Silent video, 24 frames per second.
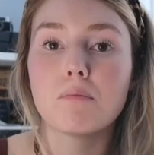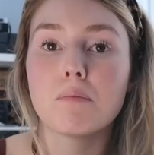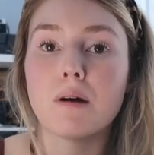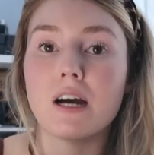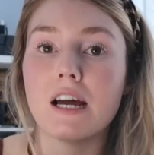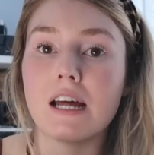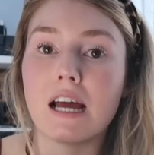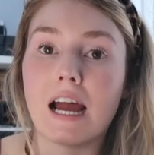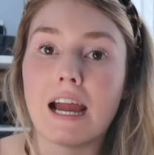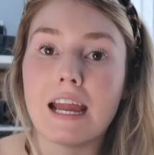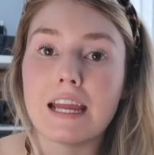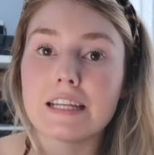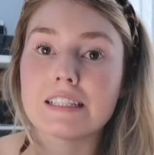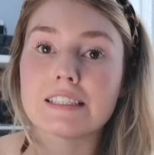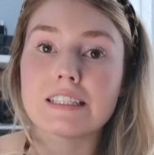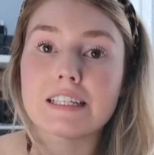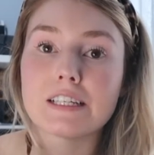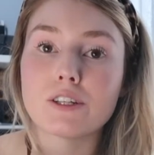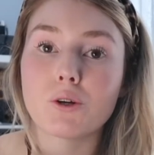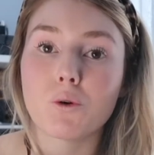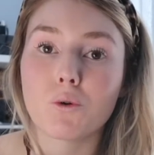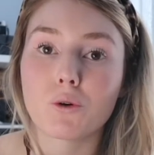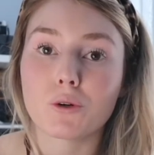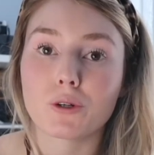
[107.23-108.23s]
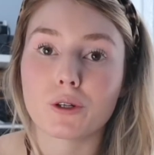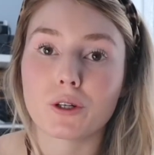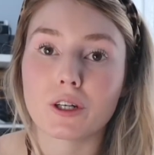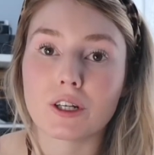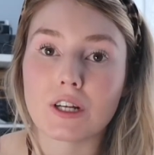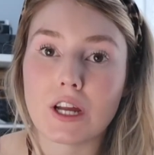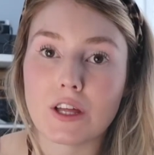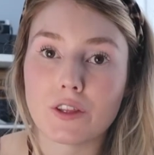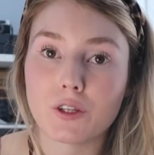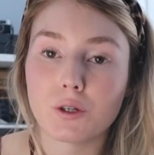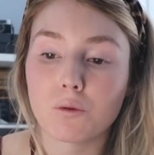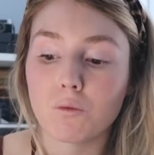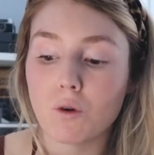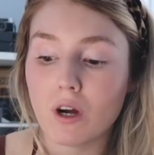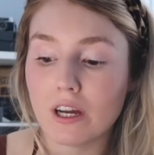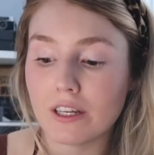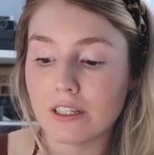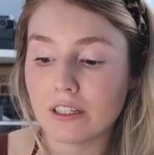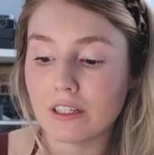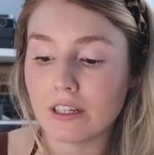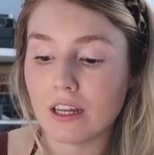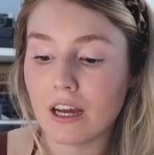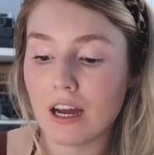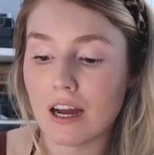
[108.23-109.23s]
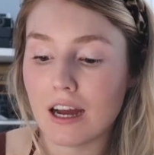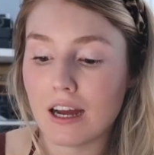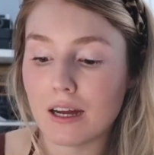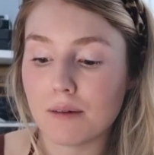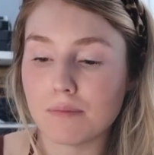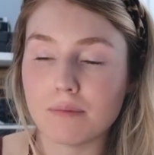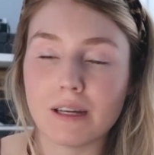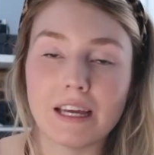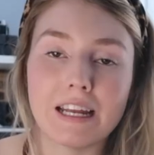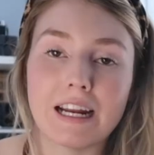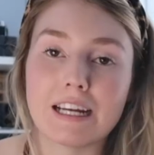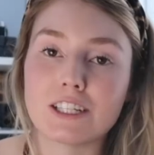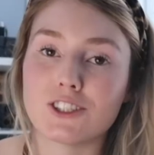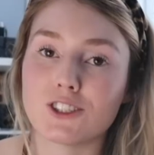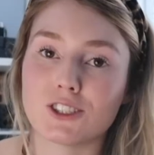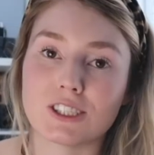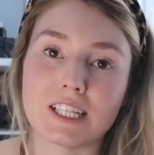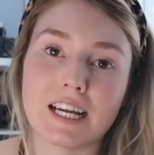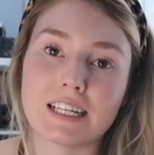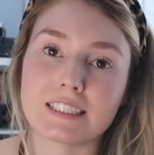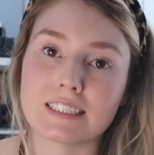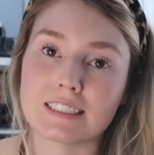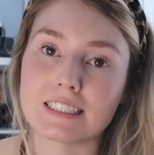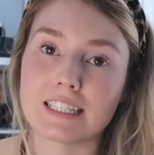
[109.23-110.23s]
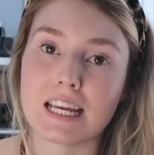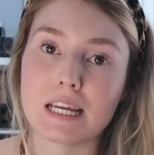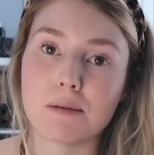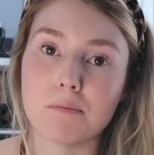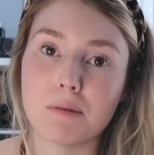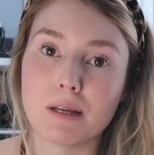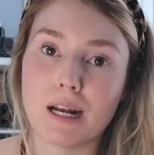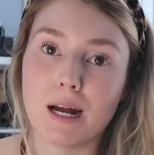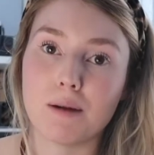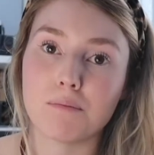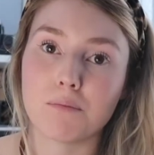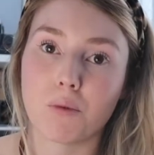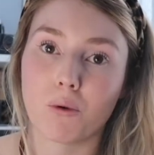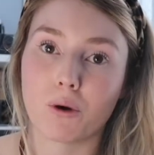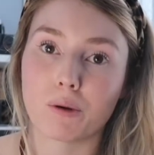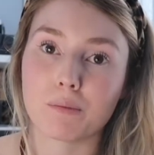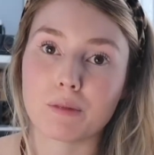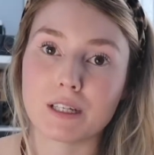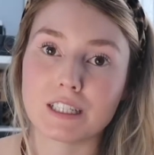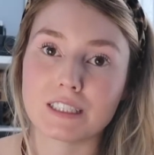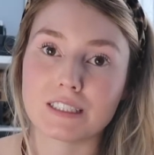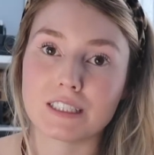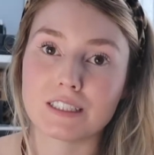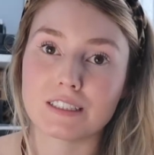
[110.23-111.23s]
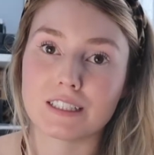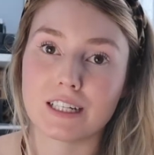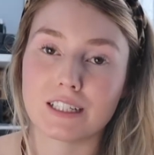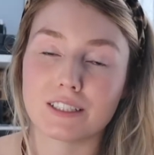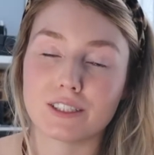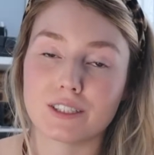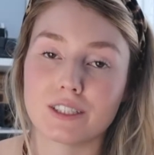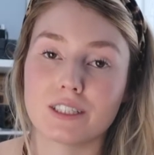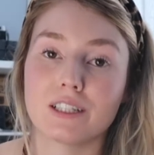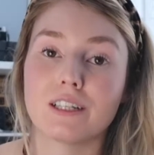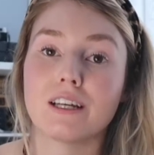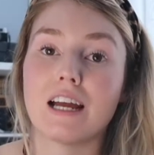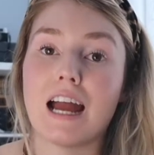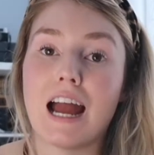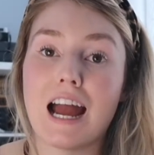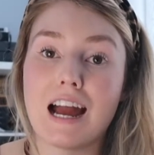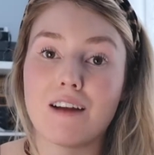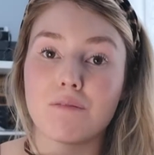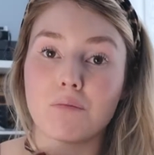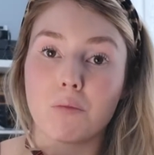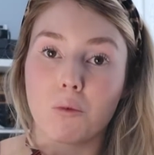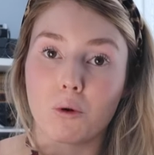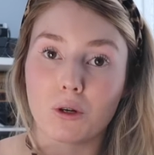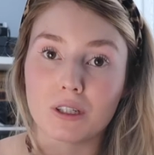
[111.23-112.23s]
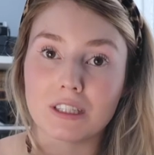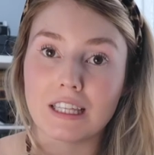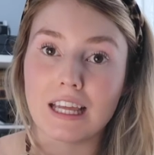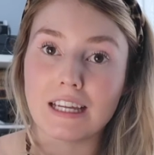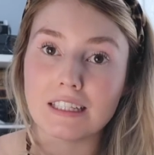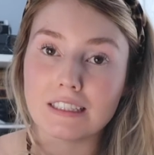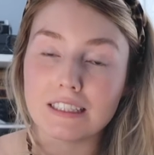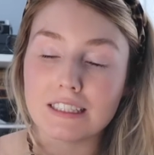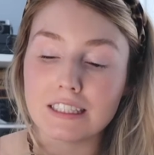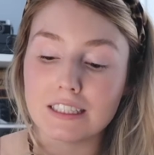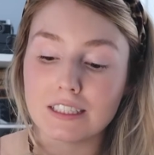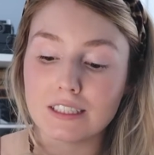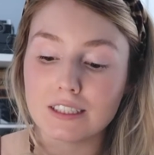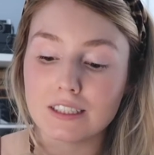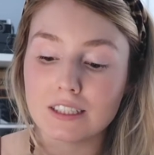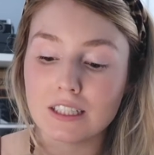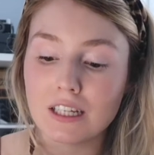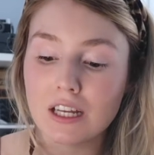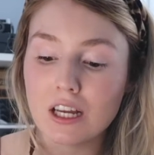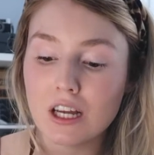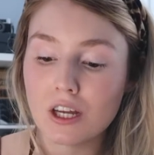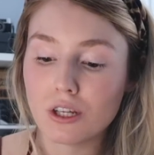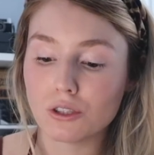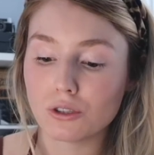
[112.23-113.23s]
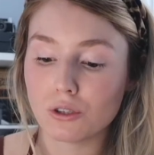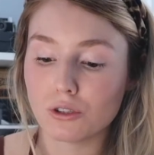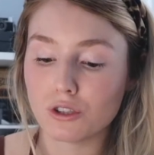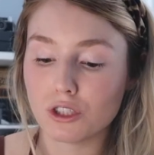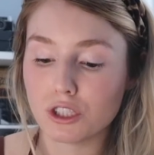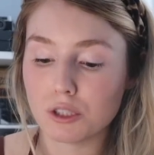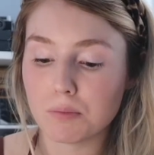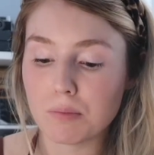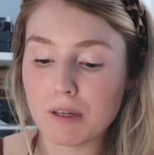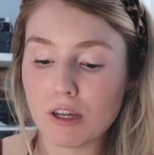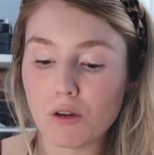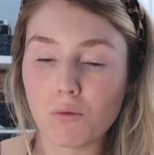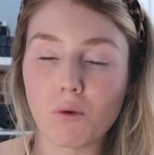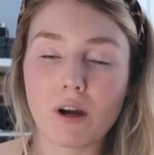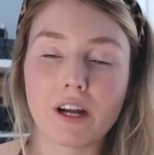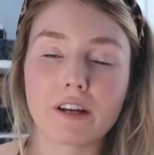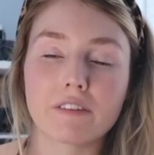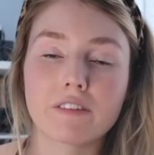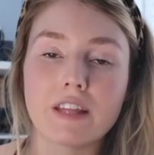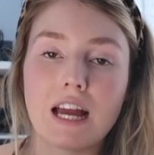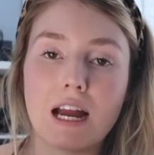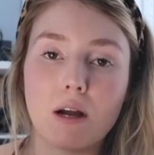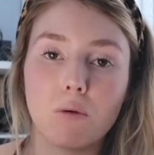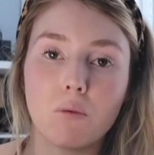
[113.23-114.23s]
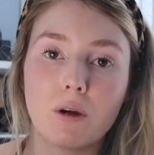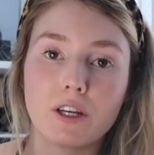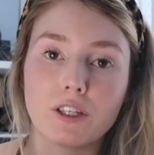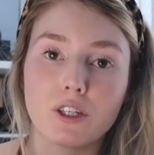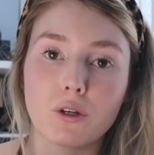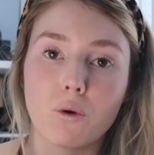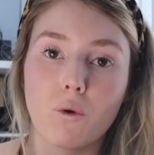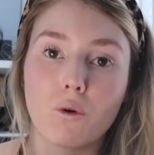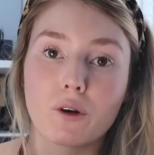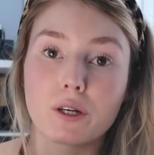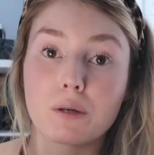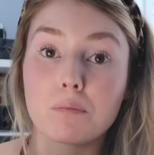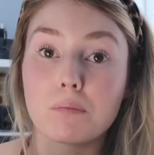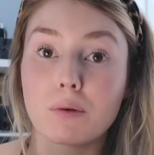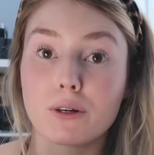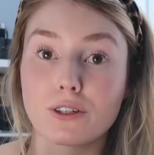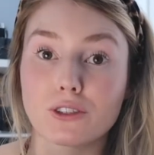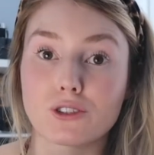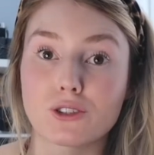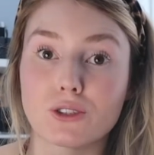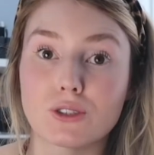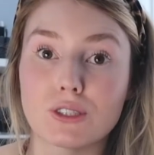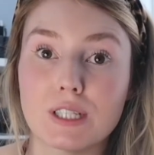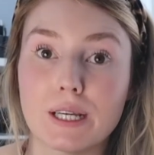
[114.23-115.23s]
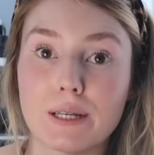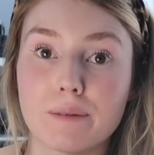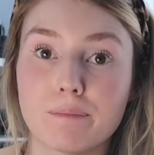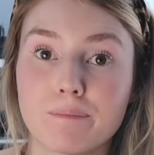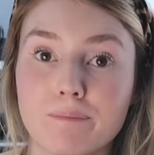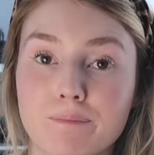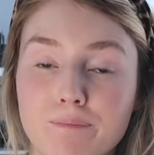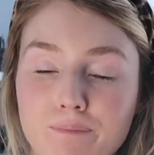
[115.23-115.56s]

But I did order another one and I just had to tape it up more because it does have more light leaks. So just be aware of that when you're purchasing.